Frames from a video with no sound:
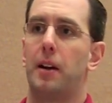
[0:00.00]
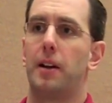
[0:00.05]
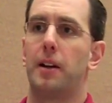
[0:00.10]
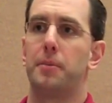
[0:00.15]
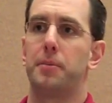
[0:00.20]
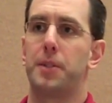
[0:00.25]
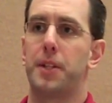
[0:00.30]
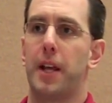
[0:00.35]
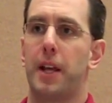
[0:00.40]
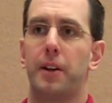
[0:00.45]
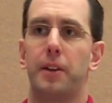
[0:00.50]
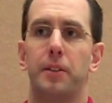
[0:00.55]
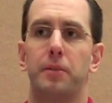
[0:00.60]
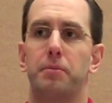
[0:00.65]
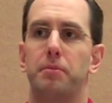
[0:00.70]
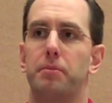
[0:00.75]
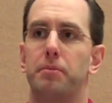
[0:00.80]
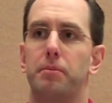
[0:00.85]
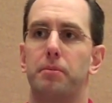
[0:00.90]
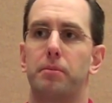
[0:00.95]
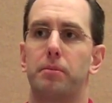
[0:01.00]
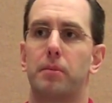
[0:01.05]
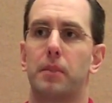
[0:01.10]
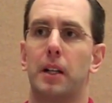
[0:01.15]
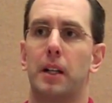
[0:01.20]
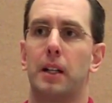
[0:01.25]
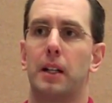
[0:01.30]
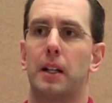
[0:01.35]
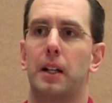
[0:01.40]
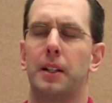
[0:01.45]
standard,
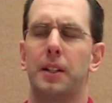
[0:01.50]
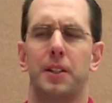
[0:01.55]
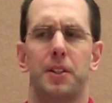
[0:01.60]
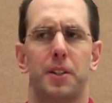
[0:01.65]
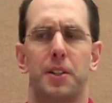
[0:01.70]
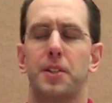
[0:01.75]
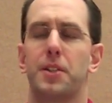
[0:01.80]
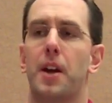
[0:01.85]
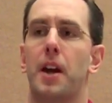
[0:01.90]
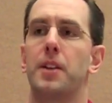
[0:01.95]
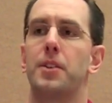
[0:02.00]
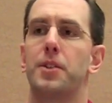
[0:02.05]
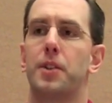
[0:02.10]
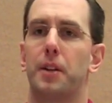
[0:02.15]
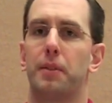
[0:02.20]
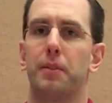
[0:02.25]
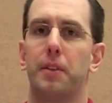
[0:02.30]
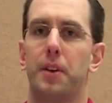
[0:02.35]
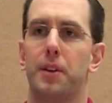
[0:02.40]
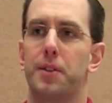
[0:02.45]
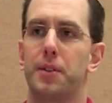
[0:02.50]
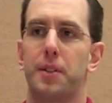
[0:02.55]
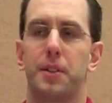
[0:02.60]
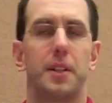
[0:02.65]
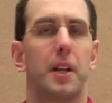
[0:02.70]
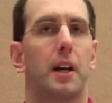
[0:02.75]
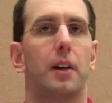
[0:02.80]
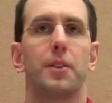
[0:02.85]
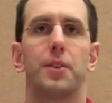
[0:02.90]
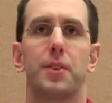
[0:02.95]
I think it's a design surface,
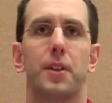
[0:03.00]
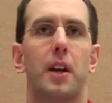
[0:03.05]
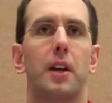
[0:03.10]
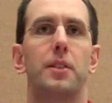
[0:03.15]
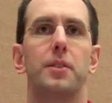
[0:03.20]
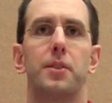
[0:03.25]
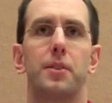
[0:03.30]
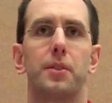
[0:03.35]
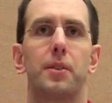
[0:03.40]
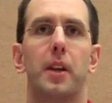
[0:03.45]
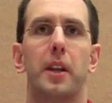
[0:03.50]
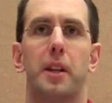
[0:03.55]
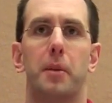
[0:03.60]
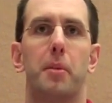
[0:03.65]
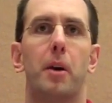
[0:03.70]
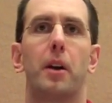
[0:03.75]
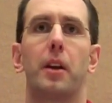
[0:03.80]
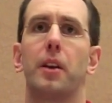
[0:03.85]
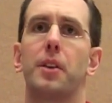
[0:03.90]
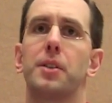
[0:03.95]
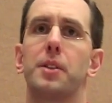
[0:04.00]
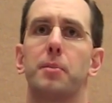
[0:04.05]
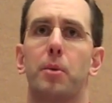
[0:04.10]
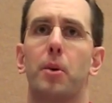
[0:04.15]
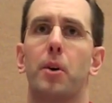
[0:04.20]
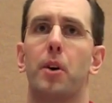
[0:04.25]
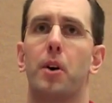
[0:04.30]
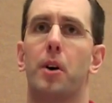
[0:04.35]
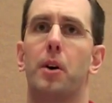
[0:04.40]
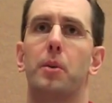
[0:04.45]
IntelliSense, and debugging
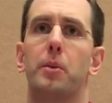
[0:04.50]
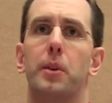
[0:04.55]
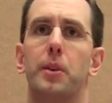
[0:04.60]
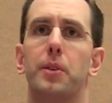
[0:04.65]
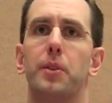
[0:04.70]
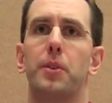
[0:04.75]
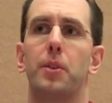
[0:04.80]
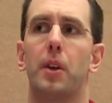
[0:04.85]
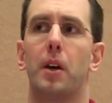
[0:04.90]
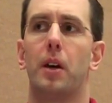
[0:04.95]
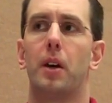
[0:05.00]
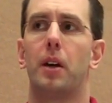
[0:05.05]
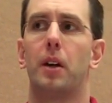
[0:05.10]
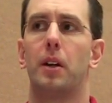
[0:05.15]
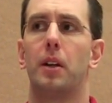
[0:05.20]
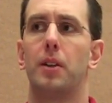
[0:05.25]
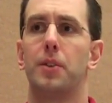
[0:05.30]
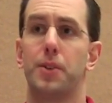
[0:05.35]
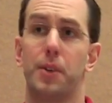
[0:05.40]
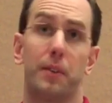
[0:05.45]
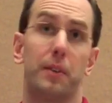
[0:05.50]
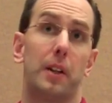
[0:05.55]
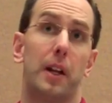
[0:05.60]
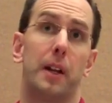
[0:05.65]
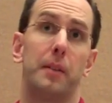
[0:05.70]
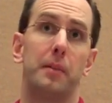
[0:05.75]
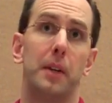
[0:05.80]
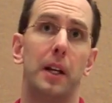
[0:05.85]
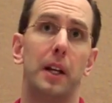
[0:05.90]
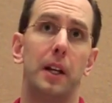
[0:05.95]
support, all with
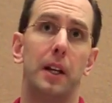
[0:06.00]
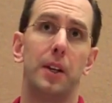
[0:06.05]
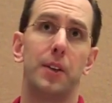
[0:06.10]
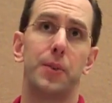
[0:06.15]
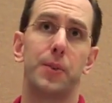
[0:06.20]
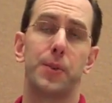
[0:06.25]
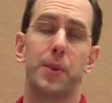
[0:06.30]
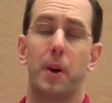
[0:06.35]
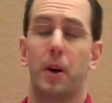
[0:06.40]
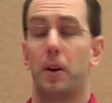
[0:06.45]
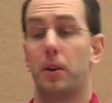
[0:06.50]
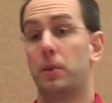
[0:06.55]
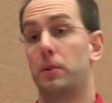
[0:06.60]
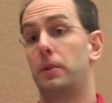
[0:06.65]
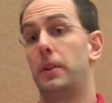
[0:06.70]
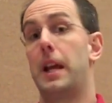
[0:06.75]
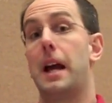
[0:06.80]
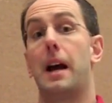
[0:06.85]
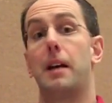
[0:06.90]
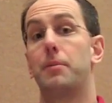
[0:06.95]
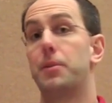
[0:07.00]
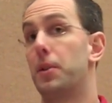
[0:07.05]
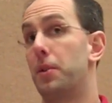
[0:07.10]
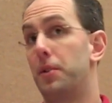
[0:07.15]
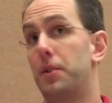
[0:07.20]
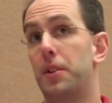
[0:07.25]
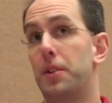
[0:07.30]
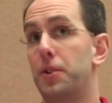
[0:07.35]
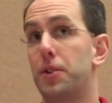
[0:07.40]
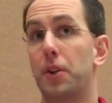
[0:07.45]
Silverlight. So yeah, so
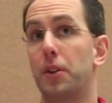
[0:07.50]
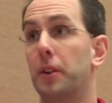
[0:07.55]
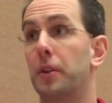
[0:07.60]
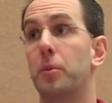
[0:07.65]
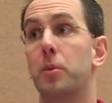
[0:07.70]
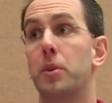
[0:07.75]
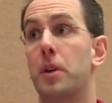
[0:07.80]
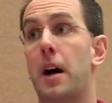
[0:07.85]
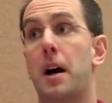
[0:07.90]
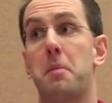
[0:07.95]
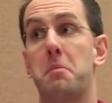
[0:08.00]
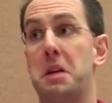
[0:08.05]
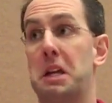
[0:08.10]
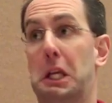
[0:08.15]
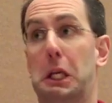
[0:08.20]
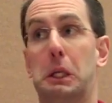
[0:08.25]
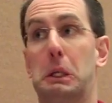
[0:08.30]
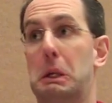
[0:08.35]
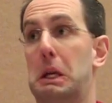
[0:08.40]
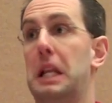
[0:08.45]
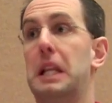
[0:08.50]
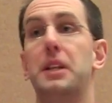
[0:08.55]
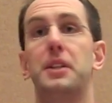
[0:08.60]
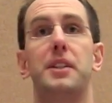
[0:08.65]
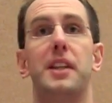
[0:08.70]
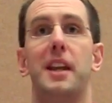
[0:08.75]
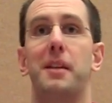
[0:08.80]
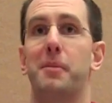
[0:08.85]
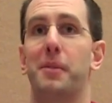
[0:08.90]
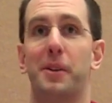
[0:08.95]
certainly we're not making any
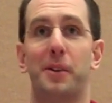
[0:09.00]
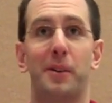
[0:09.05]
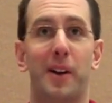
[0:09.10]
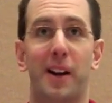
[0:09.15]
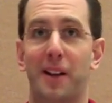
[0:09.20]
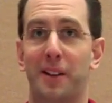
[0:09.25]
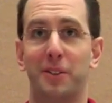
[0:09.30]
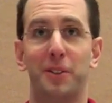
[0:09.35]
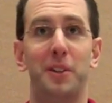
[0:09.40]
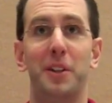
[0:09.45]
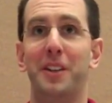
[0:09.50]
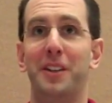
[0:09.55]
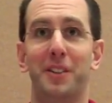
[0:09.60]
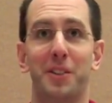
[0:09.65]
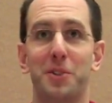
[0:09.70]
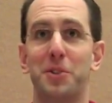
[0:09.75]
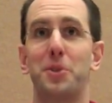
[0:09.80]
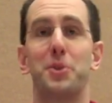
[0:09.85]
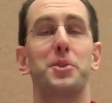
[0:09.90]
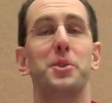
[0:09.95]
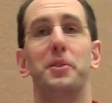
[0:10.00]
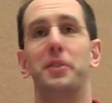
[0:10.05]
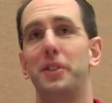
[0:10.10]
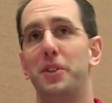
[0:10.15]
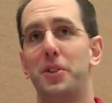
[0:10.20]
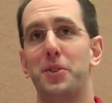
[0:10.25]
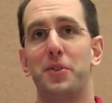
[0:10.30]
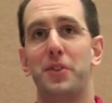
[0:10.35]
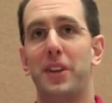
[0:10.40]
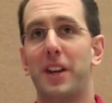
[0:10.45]
statement around you need to exclusively
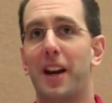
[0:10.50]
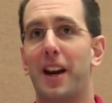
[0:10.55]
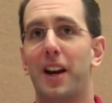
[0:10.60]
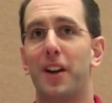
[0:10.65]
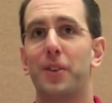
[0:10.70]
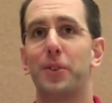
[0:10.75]
use VS.